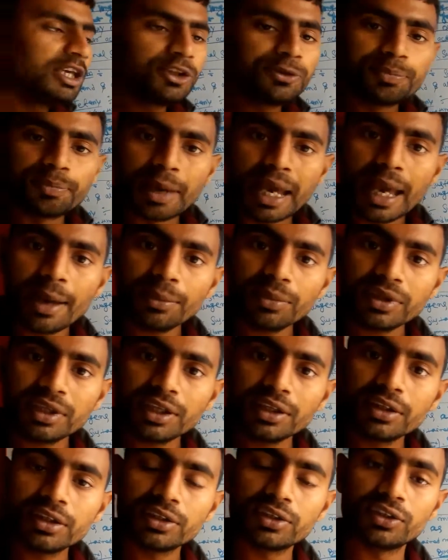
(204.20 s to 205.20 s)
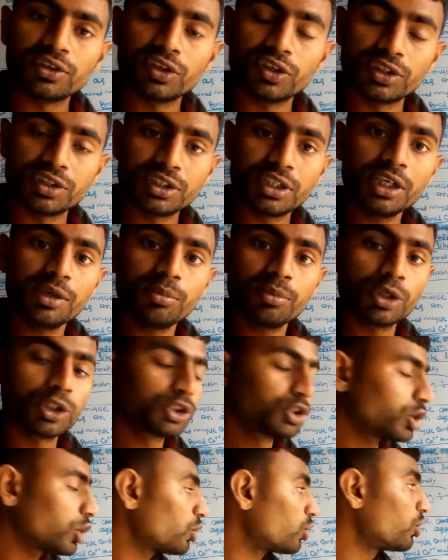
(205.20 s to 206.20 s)
Spams is the sustained
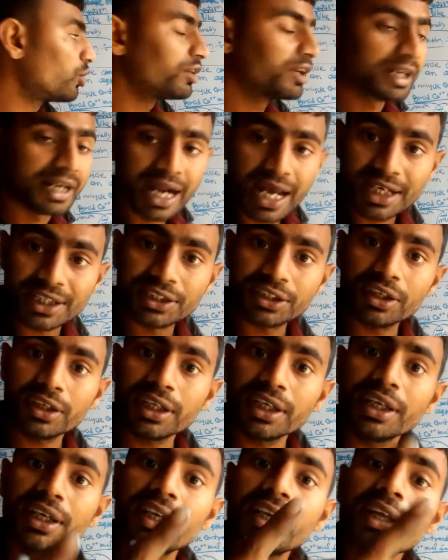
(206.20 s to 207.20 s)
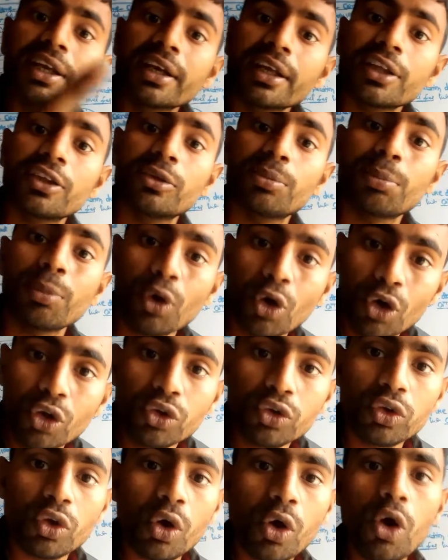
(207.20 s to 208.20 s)
muscle contraction in a
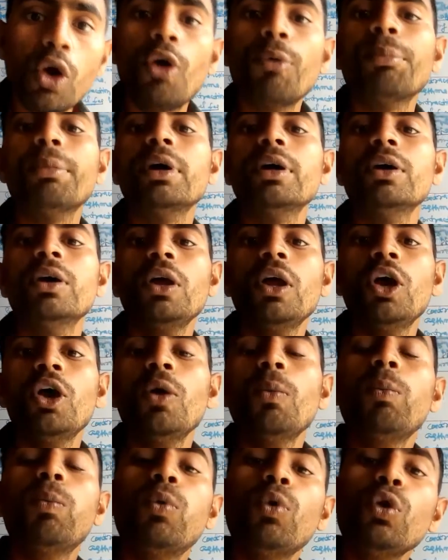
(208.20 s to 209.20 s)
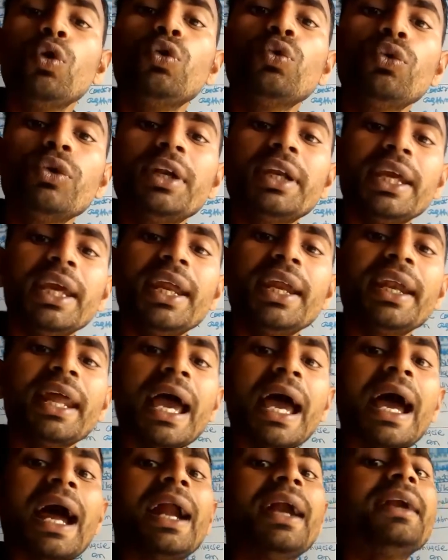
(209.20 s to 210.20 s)
response of
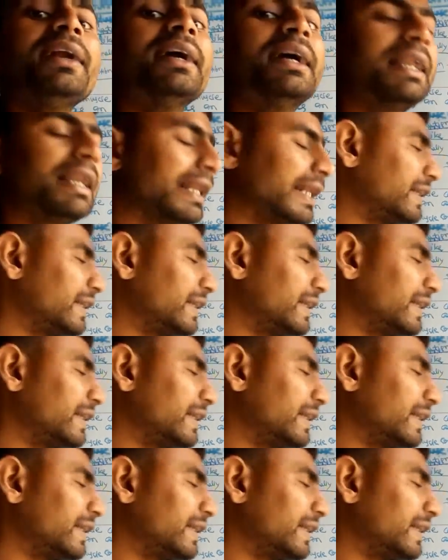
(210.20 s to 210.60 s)
pollutant and